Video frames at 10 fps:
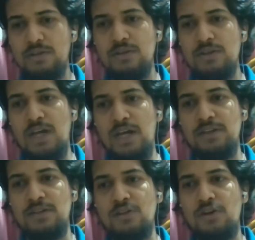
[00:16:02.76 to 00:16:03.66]

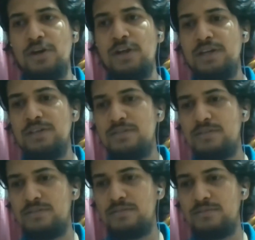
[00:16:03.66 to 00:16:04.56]
And third is
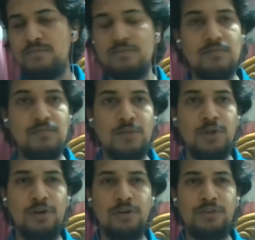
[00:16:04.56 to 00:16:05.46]

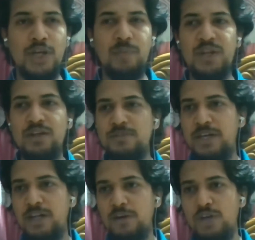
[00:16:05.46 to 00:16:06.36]
Three Pillars by
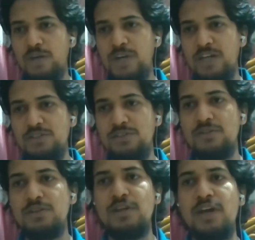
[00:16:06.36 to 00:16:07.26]
Raghuram Rajan.
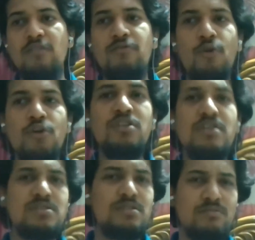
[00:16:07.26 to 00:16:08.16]
And fourth
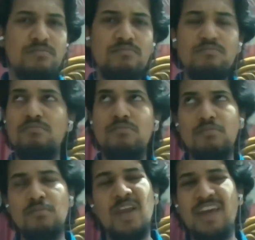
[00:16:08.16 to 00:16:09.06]
is
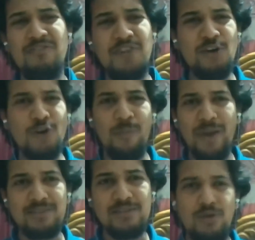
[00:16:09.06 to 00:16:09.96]
like free
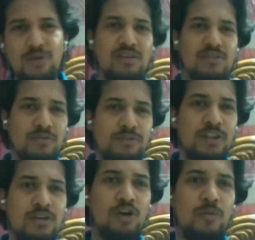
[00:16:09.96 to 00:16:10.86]
economics. Okay, so free
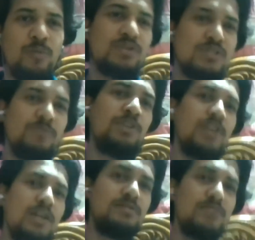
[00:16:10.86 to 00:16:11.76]
economics is something
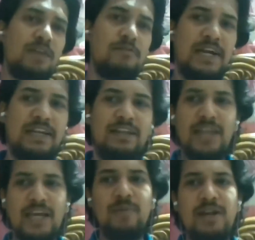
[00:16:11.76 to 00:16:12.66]
that's like widely
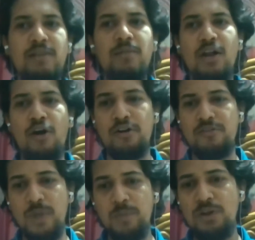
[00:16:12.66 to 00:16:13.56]
recommended by a lot of
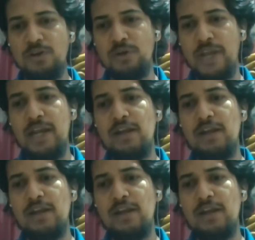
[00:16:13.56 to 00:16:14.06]
people to read,